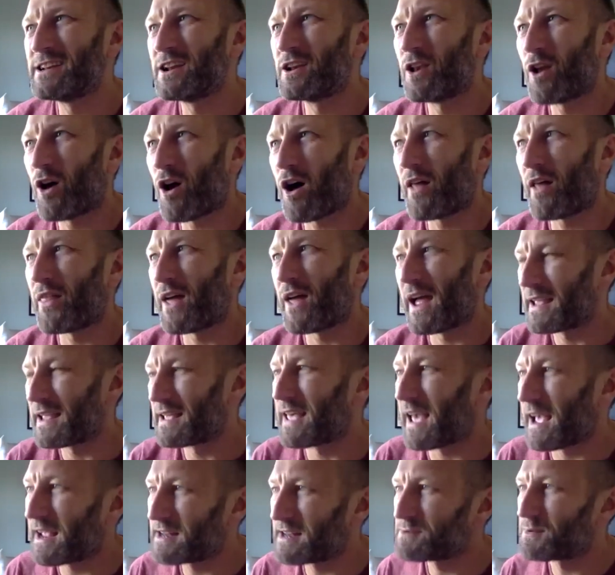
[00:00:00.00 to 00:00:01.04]
lot of that,
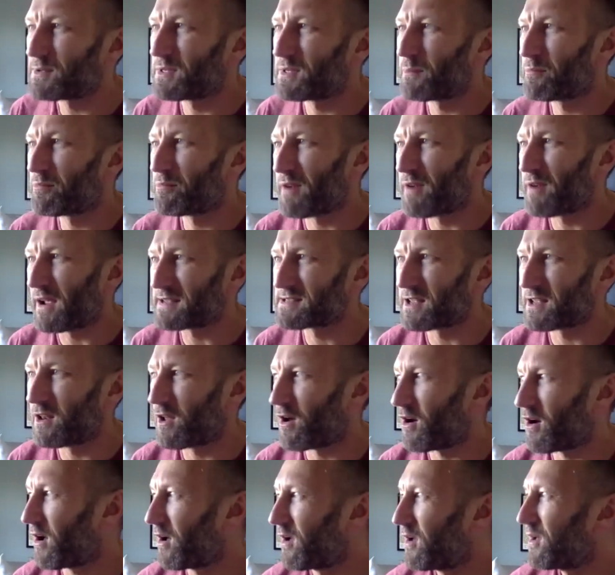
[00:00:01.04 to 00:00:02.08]
engaged with the press a
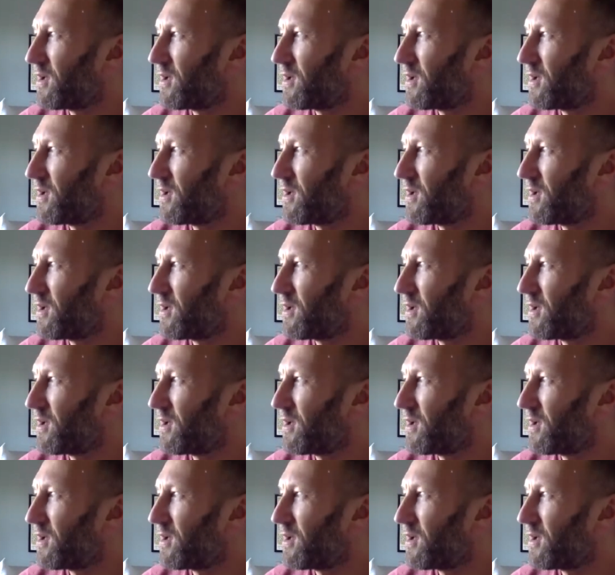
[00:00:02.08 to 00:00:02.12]
lot,